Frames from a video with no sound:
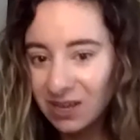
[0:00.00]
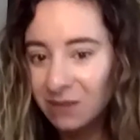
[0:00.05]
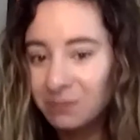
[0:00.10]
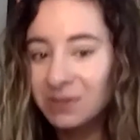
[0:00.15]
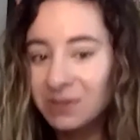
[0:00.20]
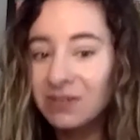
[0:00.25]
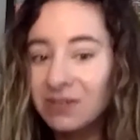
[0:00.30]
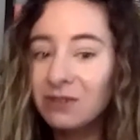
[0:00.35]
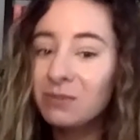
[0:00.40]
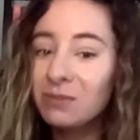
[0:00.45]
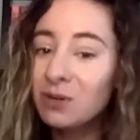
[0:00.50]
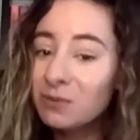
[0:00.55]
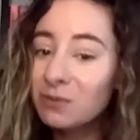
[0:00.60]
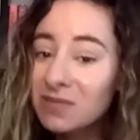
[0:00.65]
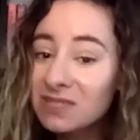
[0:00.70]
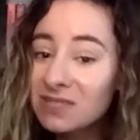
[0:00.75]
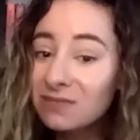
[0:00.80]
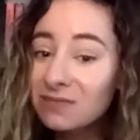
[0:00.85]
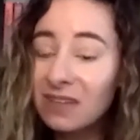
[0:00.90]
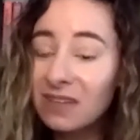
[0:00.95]
but there are
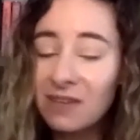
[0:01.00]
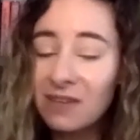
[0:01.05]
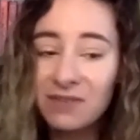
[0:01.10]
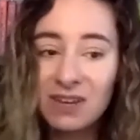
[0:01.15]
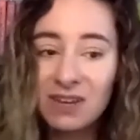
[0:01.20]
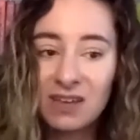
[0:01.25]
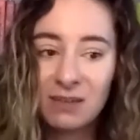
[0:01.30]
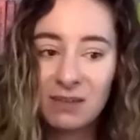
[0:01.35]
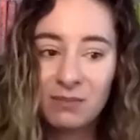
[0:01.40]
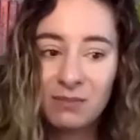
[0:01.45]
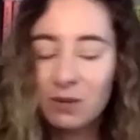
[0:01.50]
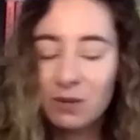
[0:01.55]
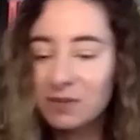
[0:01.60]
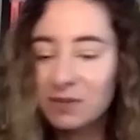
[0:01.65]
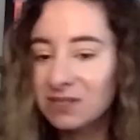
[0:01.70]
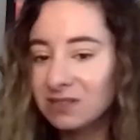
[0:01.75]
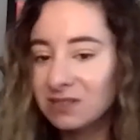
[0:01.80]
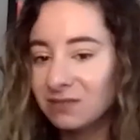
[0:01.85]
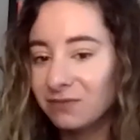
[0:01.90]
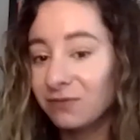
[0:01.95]
moments of levity and
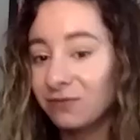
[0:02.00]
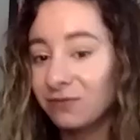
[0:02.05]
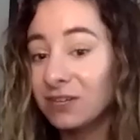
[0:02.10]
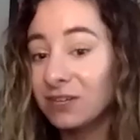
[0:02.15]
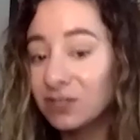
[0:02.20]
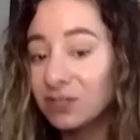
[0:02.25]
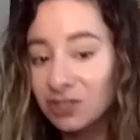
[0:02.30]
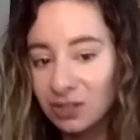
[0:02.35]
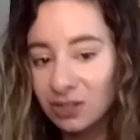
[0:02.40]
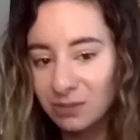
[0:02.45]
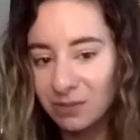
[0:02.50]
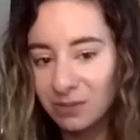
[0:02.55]
moments of friendship